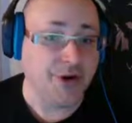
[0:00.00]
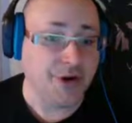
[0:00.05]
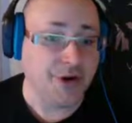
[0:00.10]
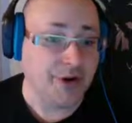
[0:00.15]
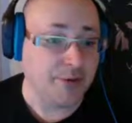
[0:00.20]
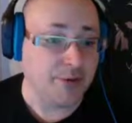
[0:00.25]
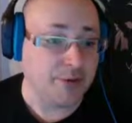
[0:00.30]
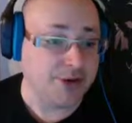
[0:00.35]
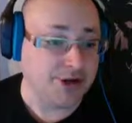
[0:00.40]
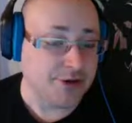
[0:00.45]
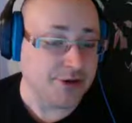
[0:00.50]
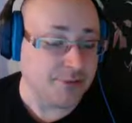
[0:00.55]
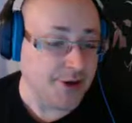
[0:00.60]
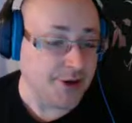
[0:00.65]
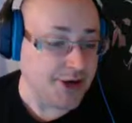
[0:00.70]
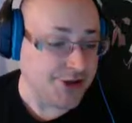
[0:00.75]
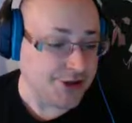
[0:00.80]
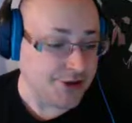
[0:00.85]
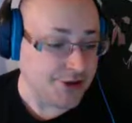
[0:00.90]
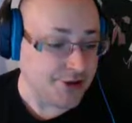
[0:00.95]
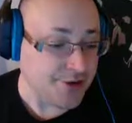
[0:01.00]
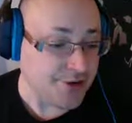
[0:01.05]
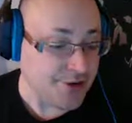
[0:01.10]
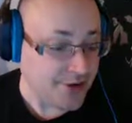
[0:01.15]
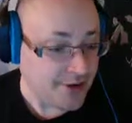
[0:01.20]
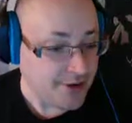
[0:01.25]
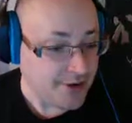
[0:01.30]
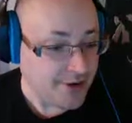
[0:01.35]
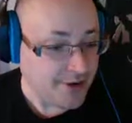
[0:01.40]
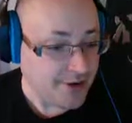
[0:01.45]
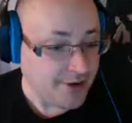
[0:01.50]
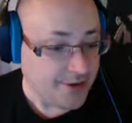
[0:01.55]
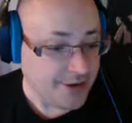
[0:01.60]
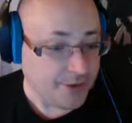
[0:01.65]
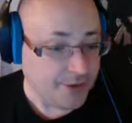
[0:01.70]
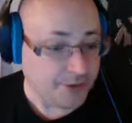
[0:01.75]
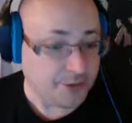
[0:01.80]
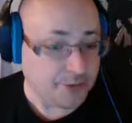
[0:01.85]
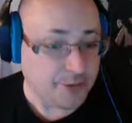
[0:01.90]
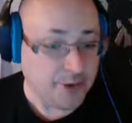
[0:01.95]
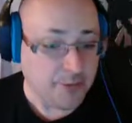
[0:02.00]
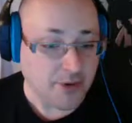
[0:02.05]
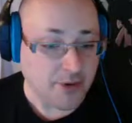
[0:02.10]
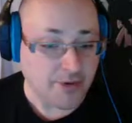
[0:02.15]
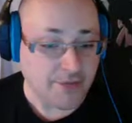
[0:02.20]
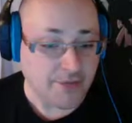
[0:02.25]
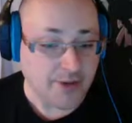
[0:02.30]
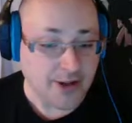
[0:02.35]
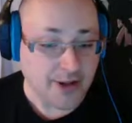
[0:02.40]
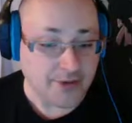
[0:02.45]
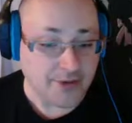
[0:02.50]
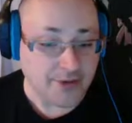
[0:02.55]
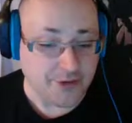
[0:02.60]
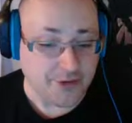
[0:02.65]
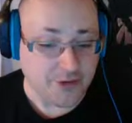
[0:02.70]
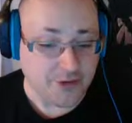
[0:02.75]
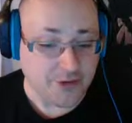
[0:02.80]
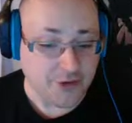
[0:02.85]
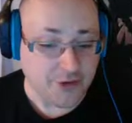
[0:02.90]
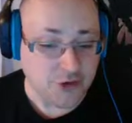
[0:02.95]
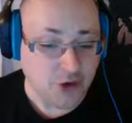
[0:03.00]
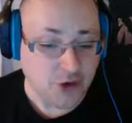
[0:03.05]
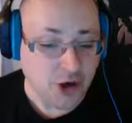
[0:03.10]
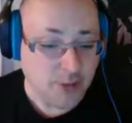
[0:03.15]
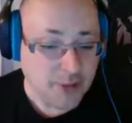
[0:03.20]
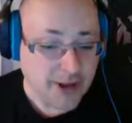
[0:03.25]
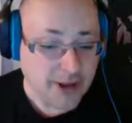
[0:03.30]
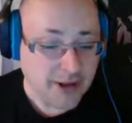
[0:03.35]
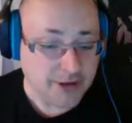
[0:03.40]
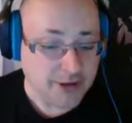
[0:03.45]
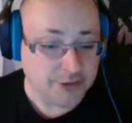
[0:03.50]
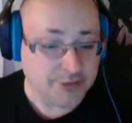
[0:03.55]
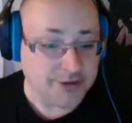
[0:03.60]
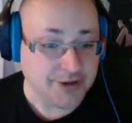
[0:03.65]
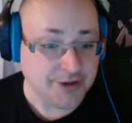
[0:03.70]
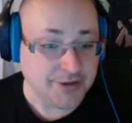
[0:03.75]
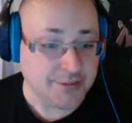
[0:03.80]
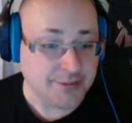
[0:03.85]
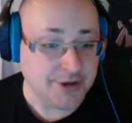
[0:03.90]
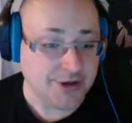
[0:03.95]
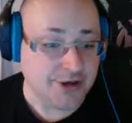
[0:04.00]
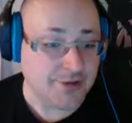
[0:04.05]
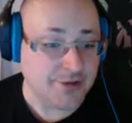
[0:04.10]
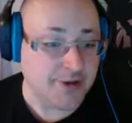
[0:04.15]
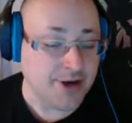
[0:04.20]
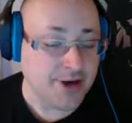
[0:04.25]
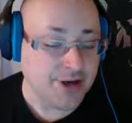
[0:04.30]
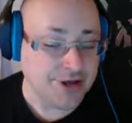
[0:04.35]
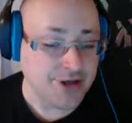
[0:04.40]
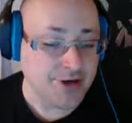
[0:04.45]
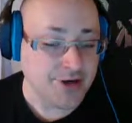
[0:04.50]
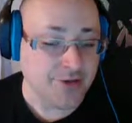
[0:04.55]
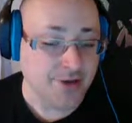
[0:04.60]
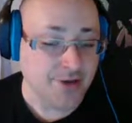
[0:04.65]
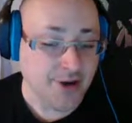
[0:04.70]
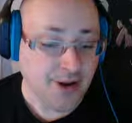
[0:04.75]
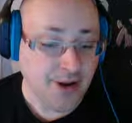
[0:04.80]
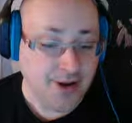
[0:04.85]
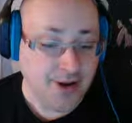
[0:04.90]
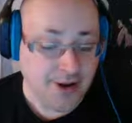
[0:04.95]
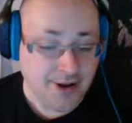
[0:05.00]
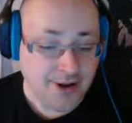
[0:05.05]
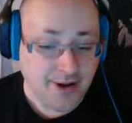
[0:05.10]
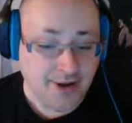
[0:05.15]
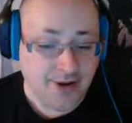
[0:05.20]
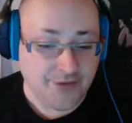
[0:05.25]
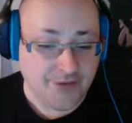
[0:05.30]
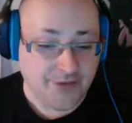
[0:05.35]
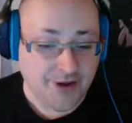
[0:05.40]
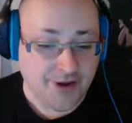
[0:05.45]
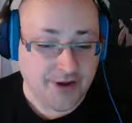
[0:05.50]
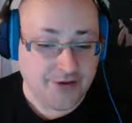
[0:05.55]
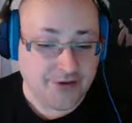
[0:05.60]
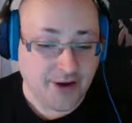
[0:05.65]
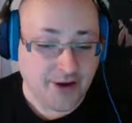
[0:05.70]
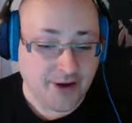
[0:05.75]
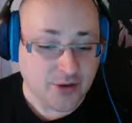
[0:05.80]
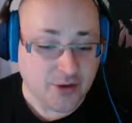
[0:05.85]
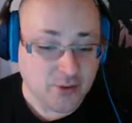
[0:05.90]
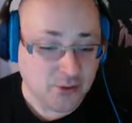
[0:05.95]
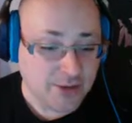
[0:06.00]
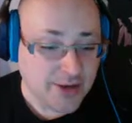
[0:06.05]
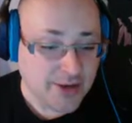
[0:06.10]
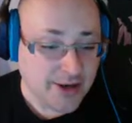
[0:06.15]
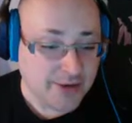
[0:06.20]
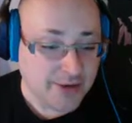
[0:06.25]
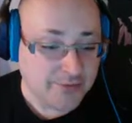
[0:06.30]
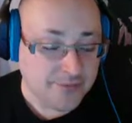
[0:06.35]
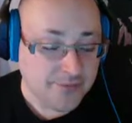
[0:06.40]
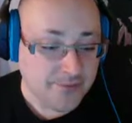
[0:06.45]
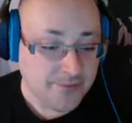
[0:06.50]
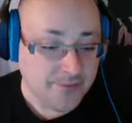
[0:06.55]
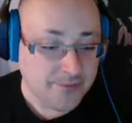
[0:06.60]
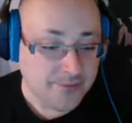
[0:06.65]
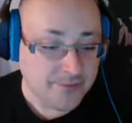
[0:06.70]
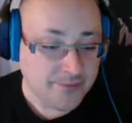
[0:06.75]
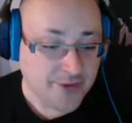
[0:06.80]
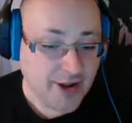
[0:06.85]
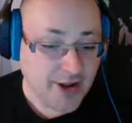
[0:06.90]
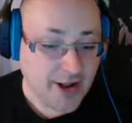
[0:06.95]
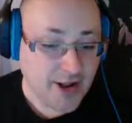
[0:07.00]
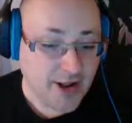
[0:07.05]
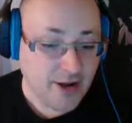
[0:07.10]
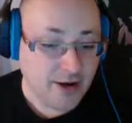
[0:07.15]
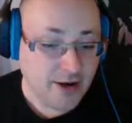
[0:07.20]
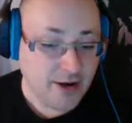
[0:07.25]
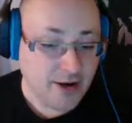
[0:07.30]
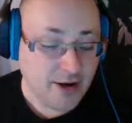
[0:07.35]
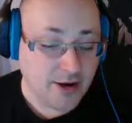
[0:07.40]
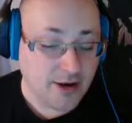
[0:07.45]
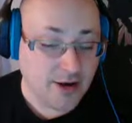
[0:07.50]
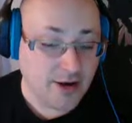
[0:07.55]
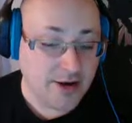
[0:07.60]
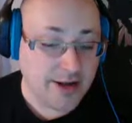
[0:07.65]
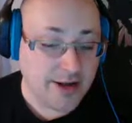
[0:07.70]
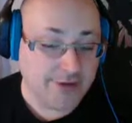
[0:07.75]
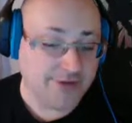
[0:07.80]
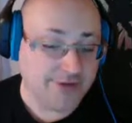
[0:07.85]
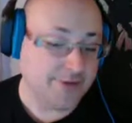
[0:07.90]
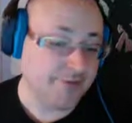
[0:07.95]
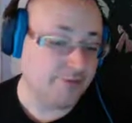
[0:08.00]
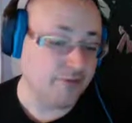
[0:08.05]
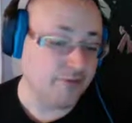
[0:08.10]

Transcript: regeneration heals me above that. The drawbacks with the regeneration is that it's got a cooldown. It's